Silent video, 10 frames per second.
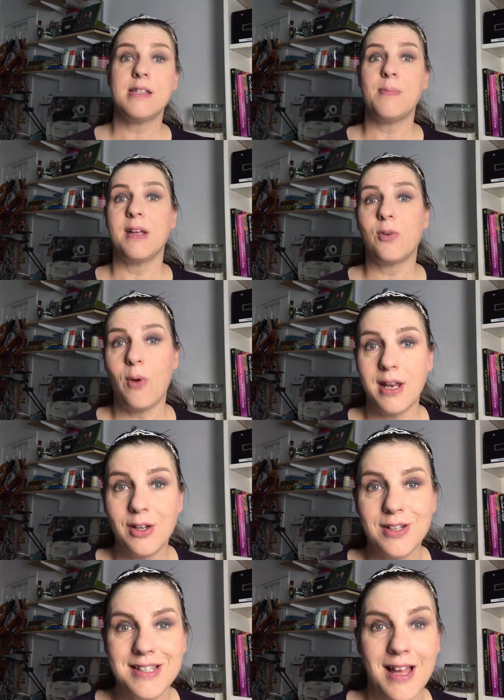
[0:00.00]
spent quite a
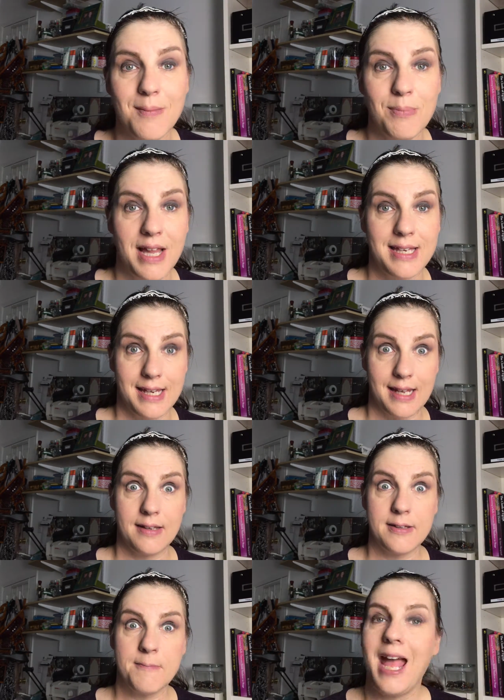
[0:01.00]
good time blending
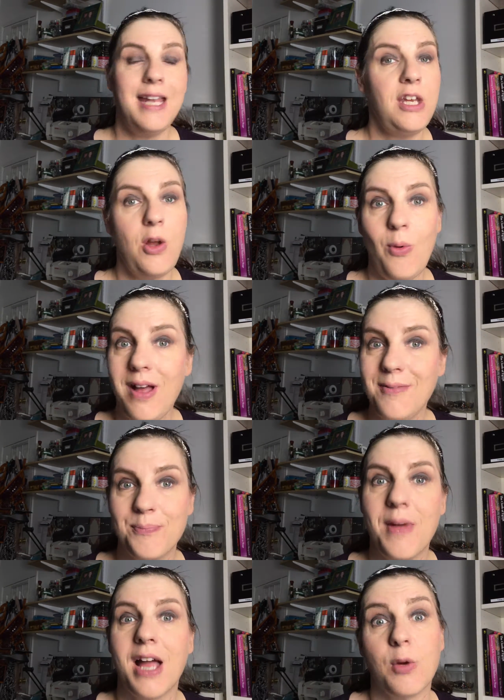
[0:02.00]
it. And you know what?
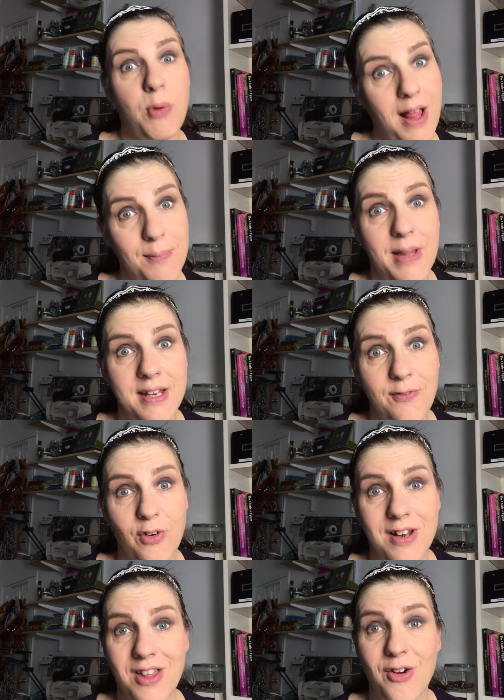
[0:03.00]
I could probably blend it
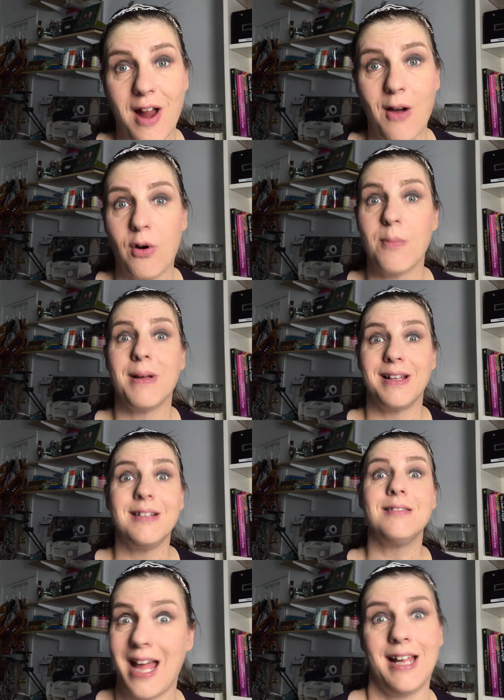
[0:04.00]
for another hour, but
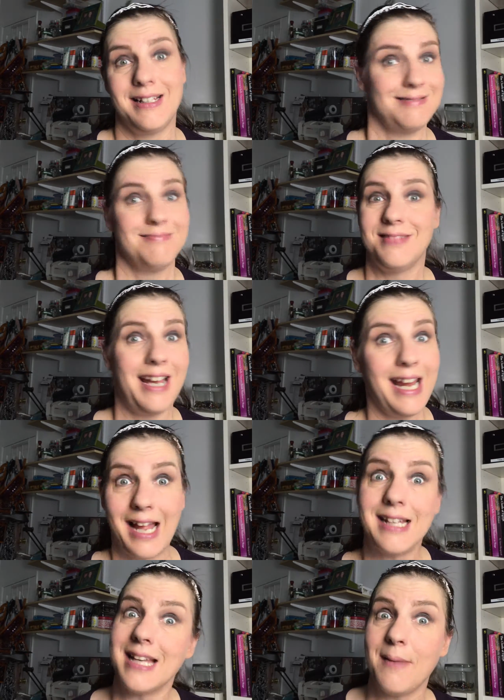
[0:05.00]
ain't
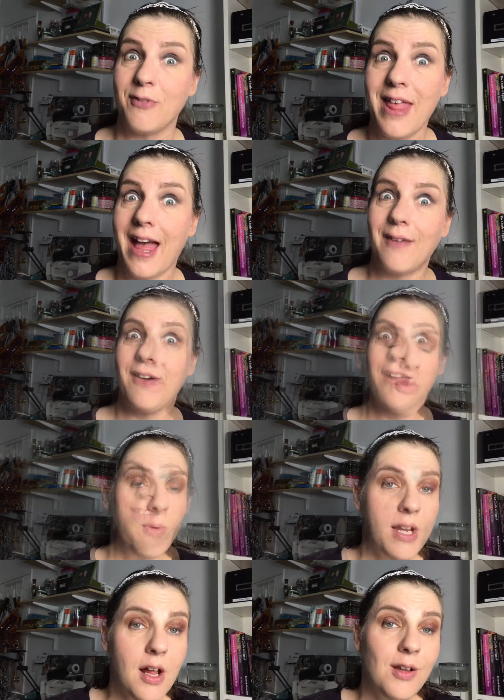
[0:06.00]
got time for that, right?
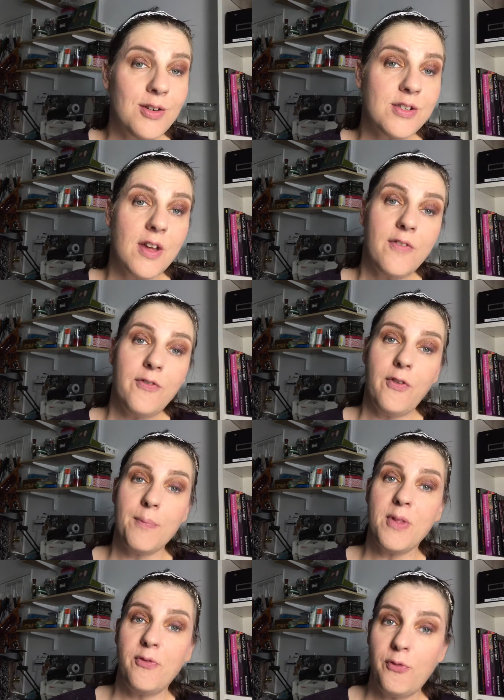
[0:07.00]
3 colors
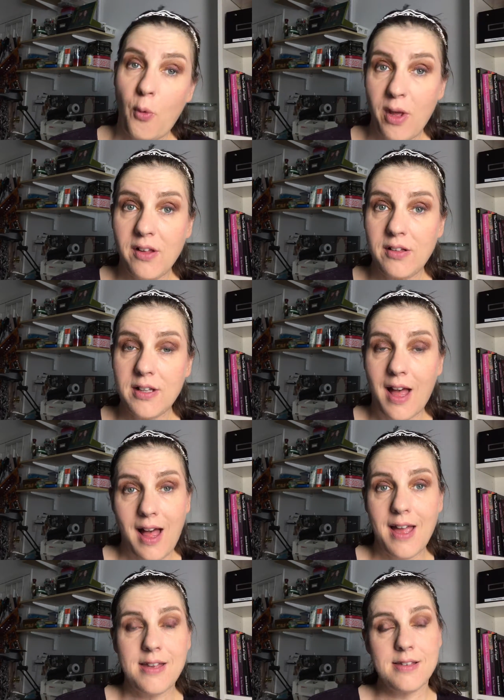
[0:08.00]
from the Foiled
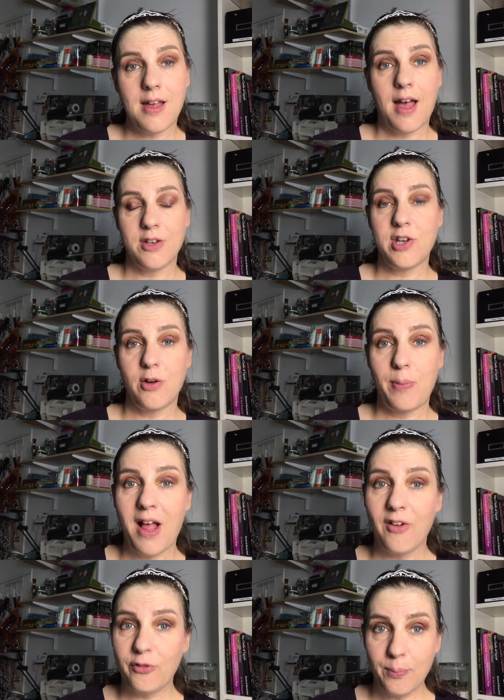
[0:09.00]
Eyes eyeshadow
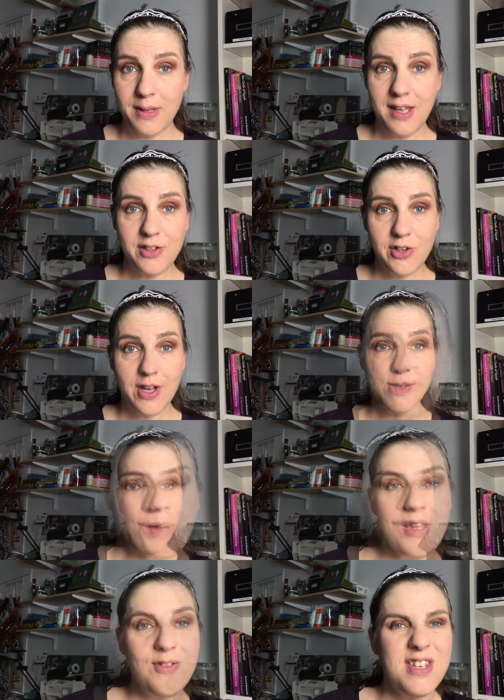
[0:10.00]
palette from BH
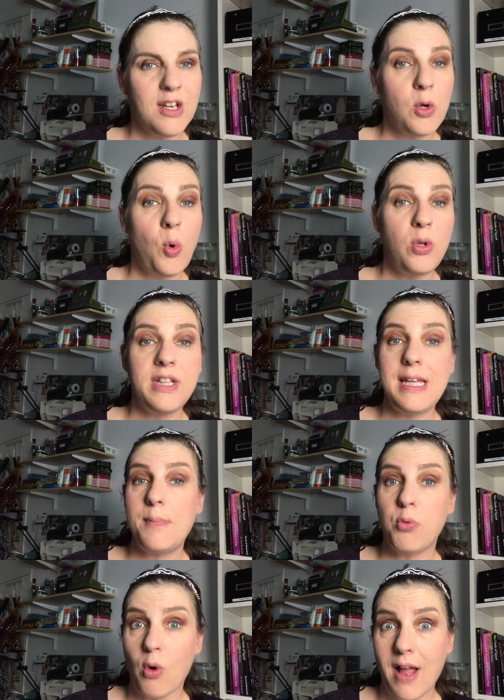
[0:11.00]
Cosmetics. I'm using a goldy
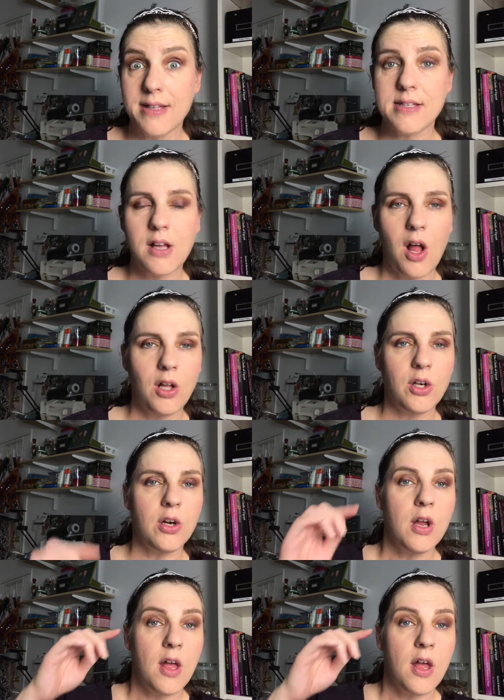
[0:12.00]
bronze color